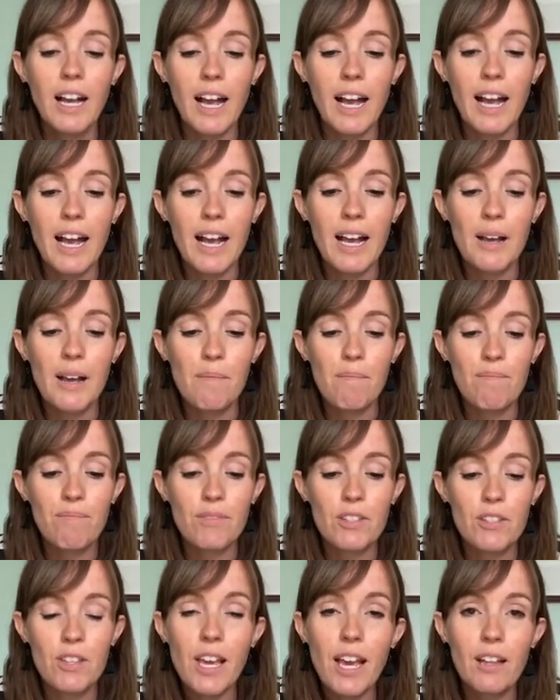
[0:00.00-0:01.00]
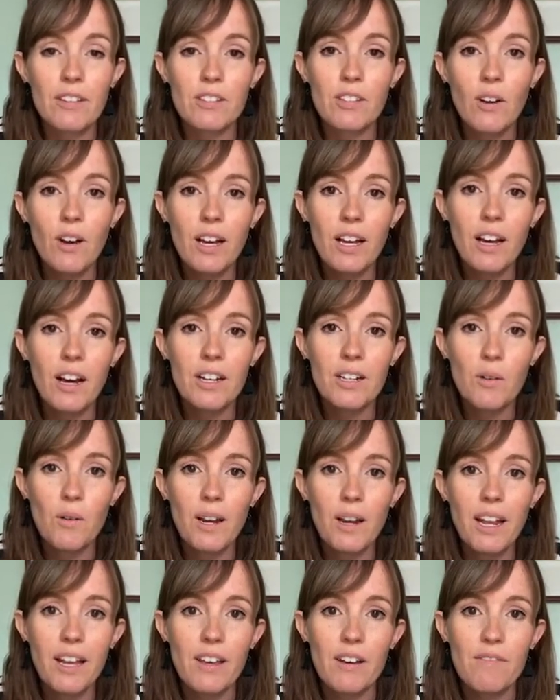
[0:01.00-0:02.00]
So I
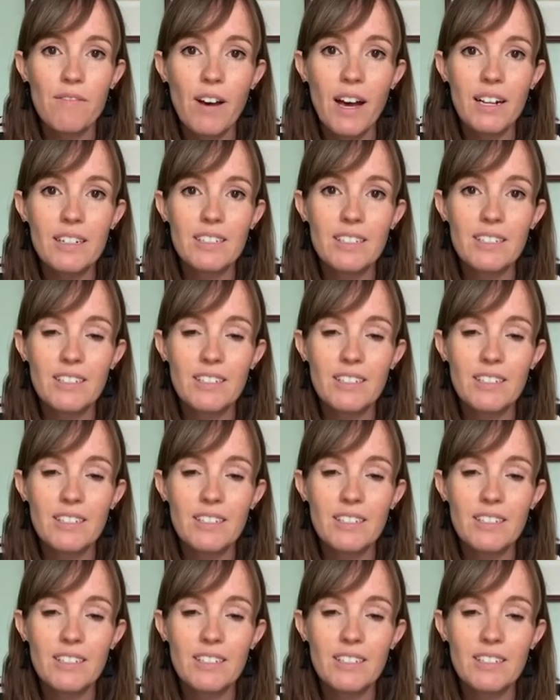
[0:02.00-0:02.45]
quite like that fact,